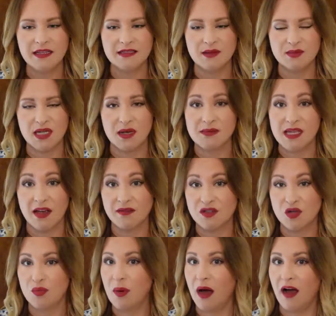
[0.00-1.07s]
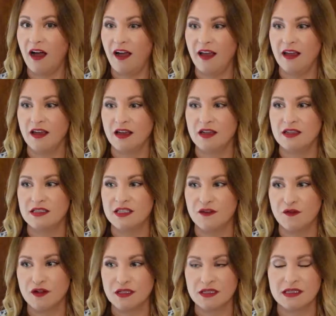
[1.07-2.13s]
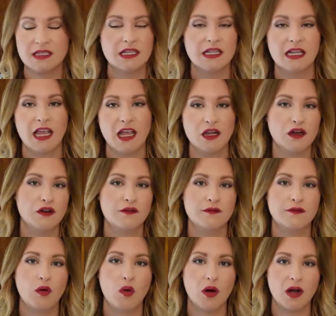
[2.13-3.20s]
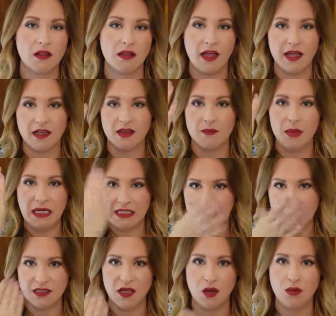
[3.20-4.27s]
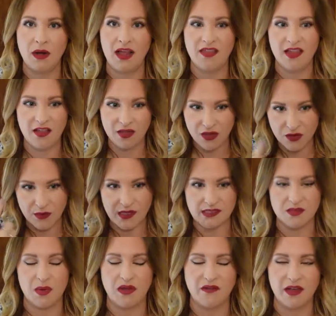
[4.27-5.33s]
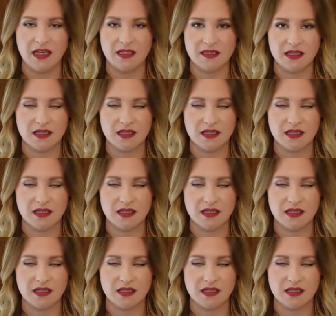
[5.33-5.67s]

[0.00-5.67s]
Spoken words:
sometimes have to buy different skincare for like my T-zone and then the rest of my face,